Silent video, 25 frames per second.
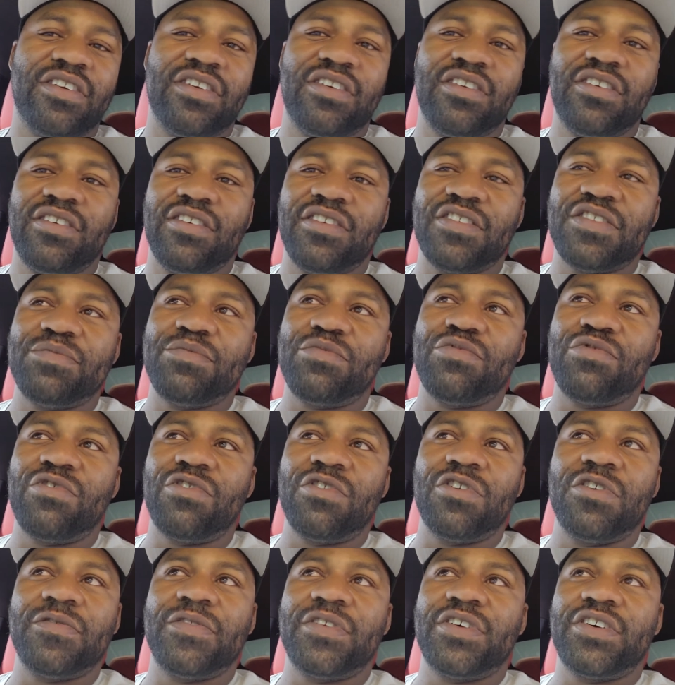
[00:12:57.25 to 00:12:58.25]
is more
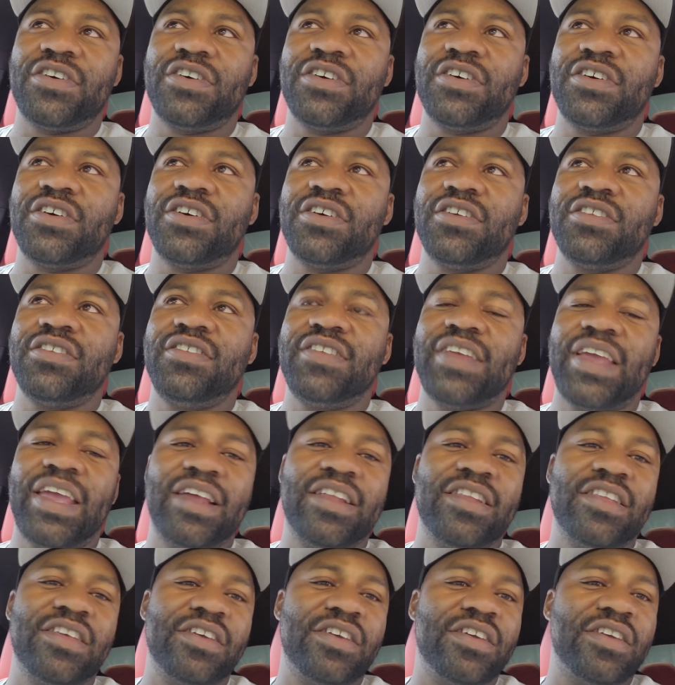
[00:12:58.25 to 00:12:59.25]
of a
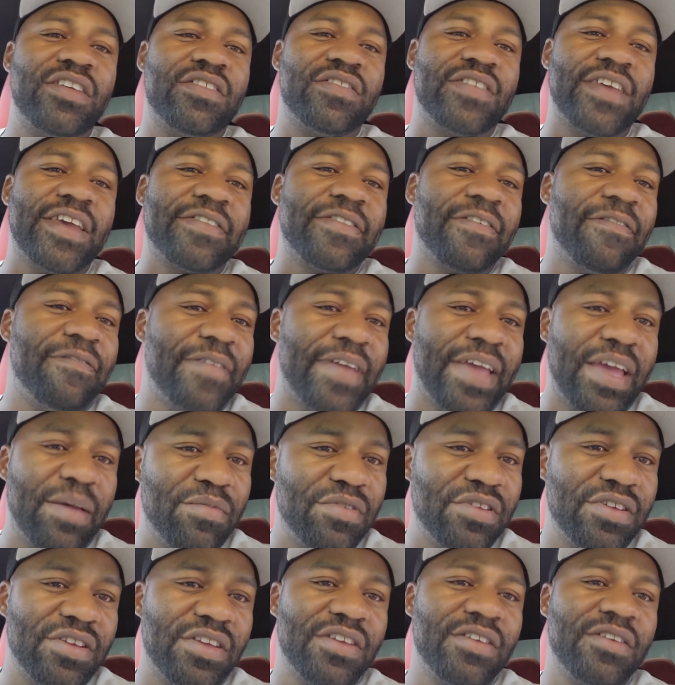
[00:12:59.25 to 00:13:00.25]
daily take the
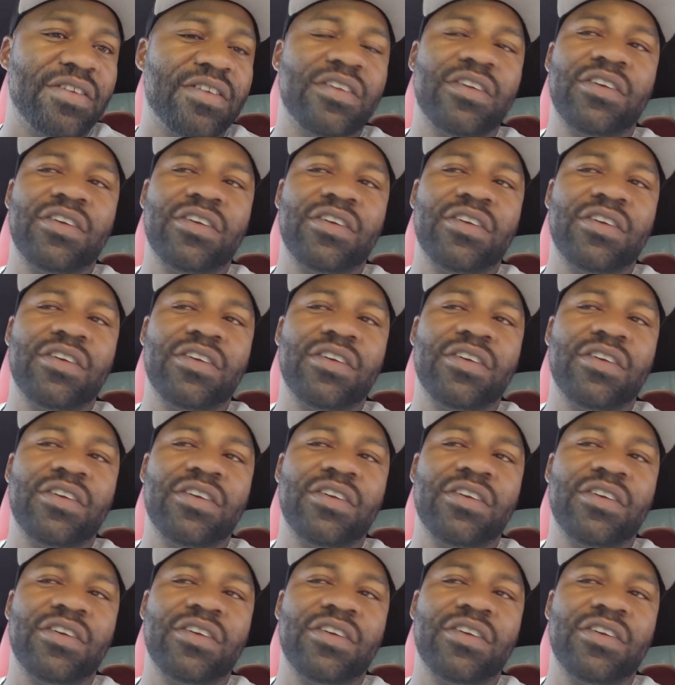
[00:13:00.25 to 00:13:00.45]
family